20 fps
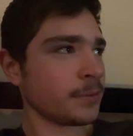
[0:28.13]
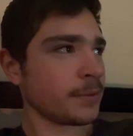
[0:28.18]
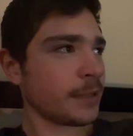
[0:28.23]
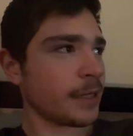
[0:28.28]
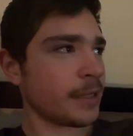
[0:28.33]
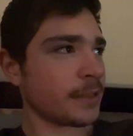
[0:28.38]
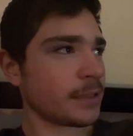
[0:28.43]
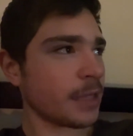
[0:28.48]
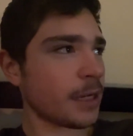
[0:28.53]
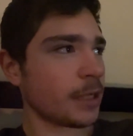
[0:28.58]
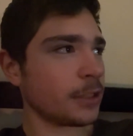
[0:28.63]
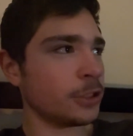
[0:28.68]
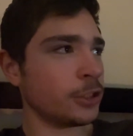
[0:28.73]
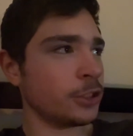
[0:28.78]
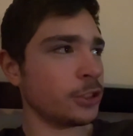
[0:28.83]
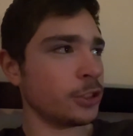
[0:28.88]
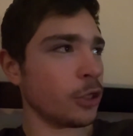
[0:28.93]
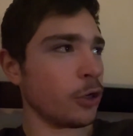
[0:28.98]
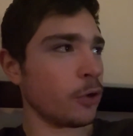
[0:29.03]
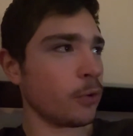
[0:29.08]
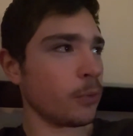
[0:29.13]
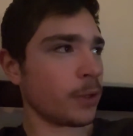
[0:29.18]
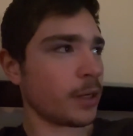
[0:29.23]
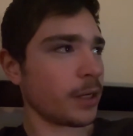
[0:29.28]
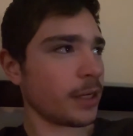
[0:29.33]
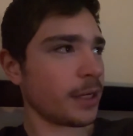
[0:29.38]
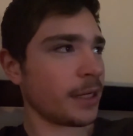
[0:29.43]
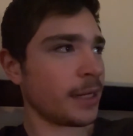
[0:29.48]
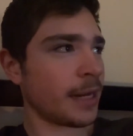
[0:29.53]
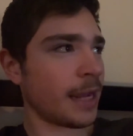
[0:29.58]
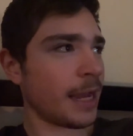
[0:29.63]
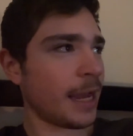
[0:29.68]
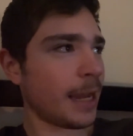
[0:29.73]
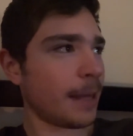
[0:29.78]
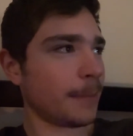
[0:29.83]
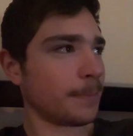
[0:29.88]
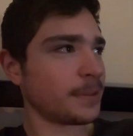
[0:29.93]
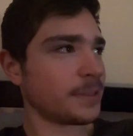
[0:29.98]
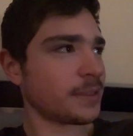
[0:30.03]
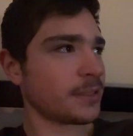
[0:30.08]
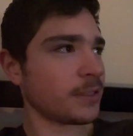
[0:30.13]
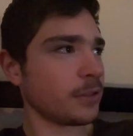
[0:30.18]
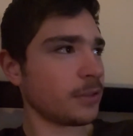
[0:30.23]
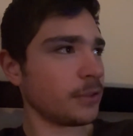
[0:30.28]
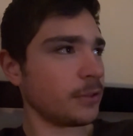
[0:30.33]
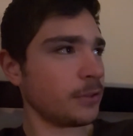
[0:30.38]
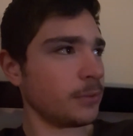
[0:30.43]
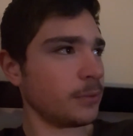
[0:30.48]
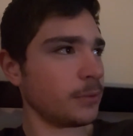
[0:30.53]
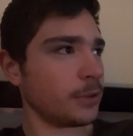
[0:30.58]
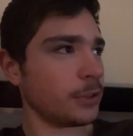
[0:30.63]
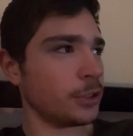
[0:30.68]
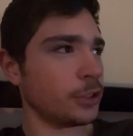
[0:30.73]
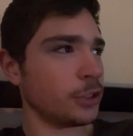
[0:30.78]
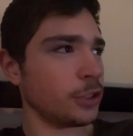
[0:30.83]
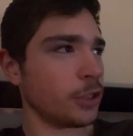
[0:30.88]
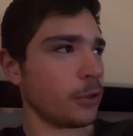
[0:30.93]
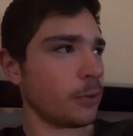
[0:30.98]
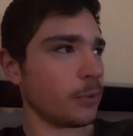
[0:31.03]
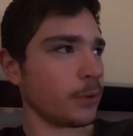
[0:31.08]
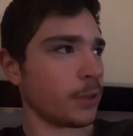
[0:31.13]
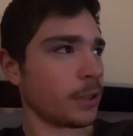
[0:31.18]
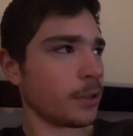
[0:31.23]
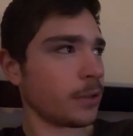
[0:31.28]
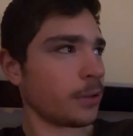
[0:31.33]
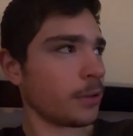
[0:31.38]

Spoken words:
It's a joke. An absolute joke.